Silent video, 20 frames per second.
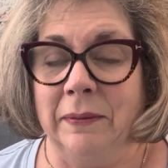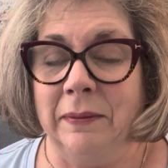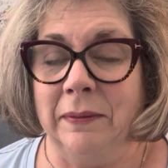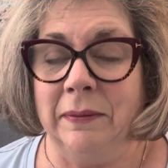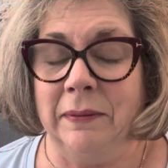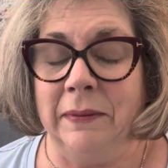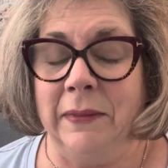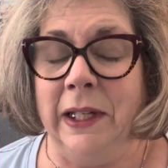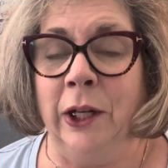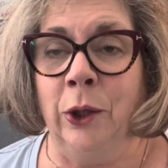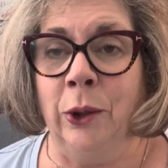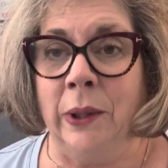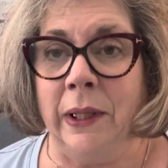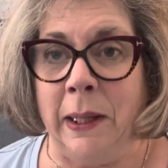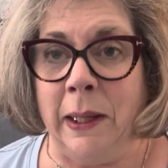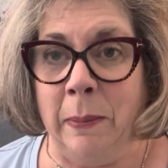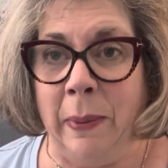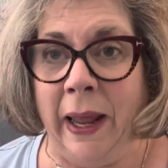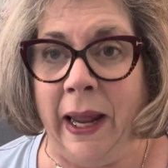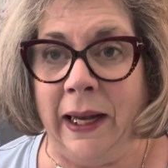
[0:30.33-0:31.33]

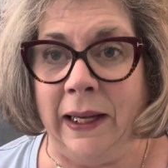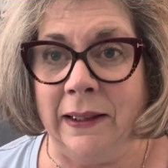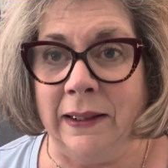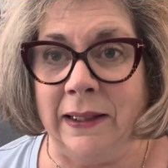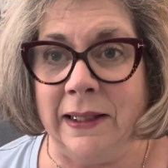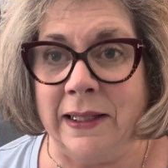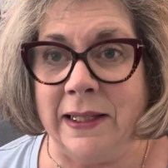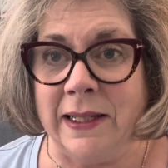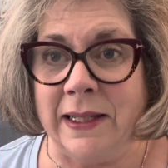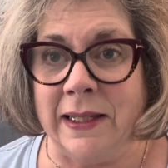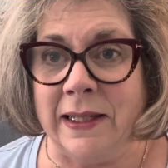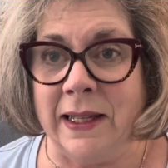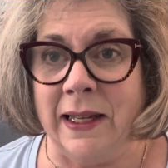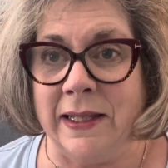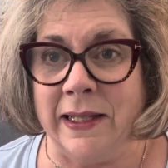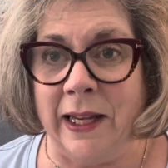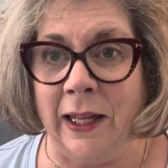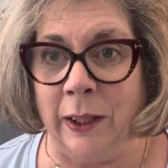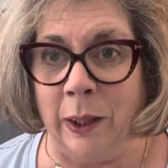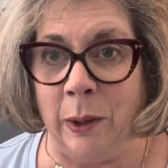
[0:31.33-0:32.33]
nearly painless
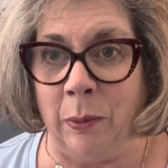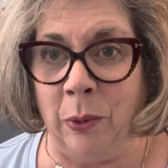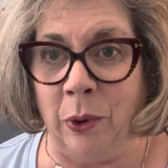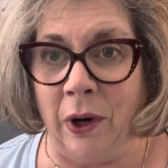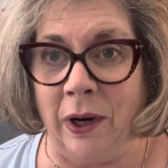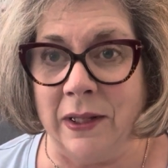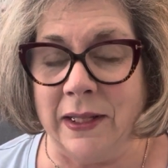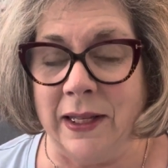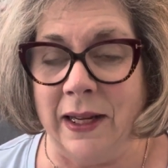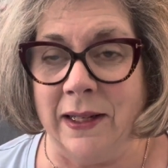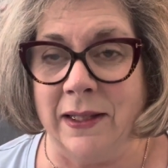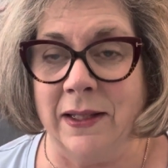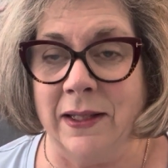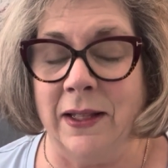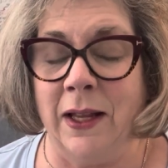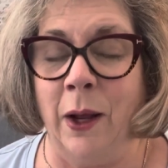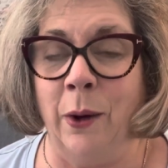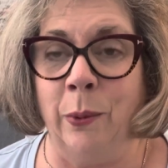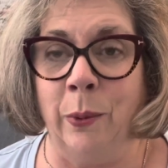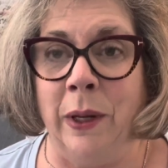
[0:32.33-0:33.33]
selling process.
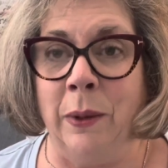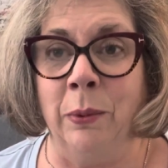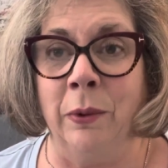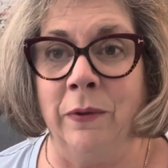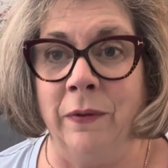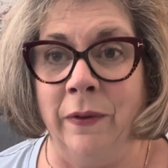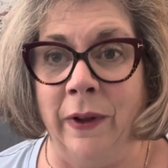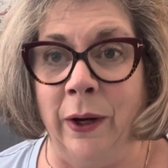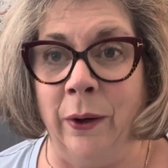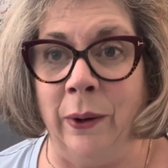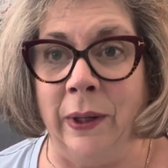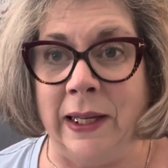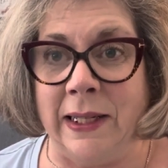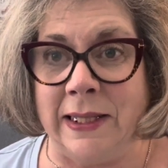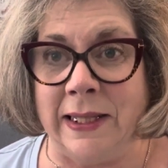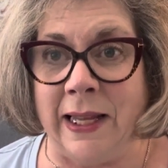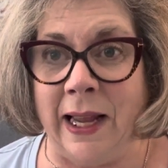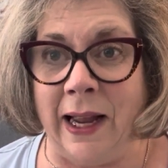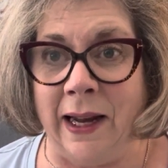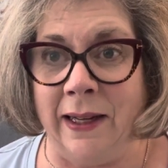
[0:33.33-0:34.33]
So we were very
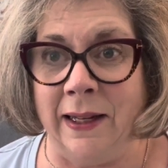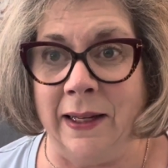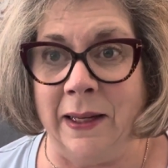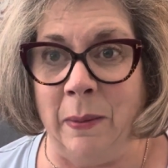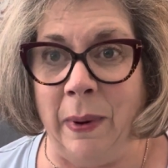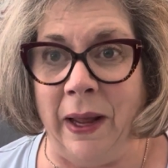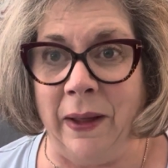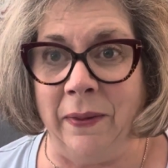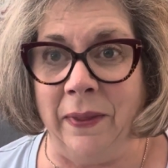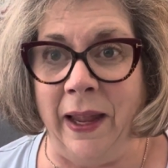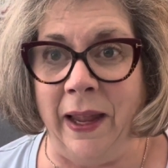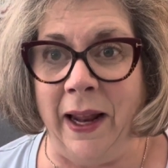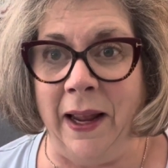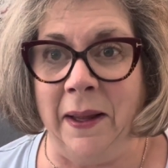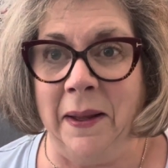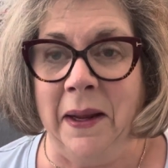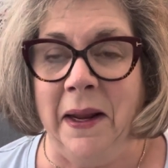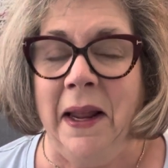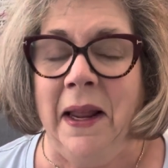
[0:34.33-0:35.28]
excited about that.